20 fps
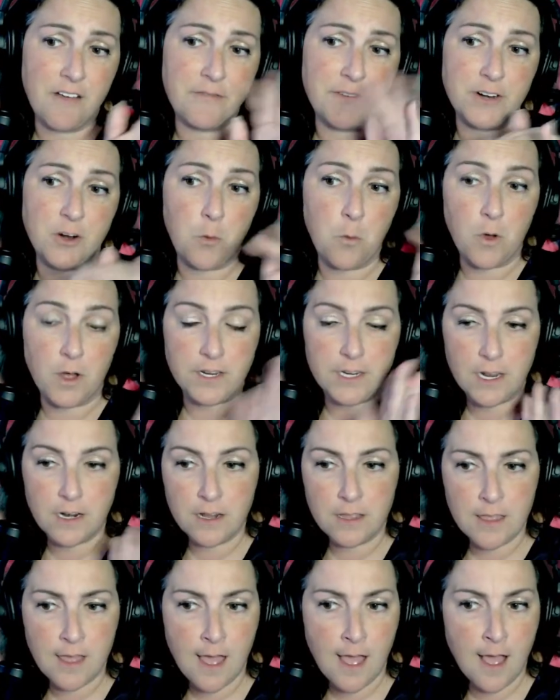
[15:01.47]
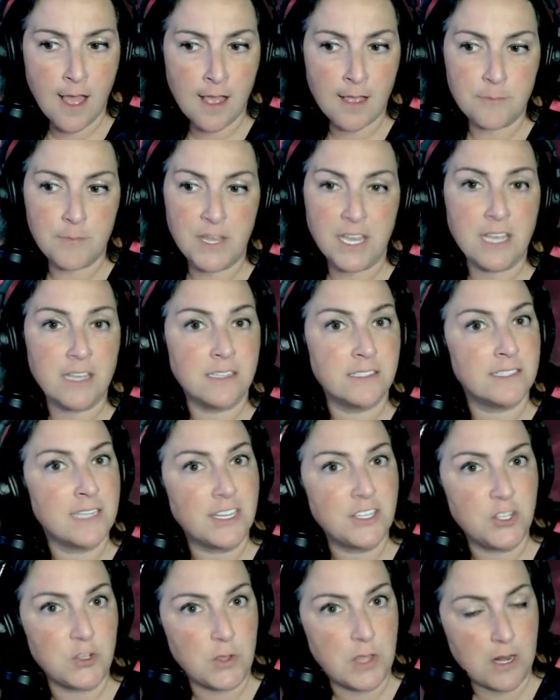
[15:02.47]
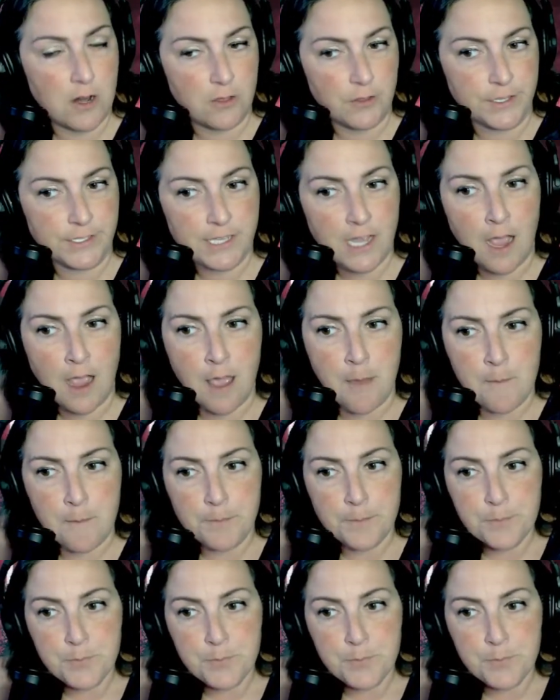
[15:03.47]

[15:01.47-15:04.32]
I don't want none of that, because I do that all the time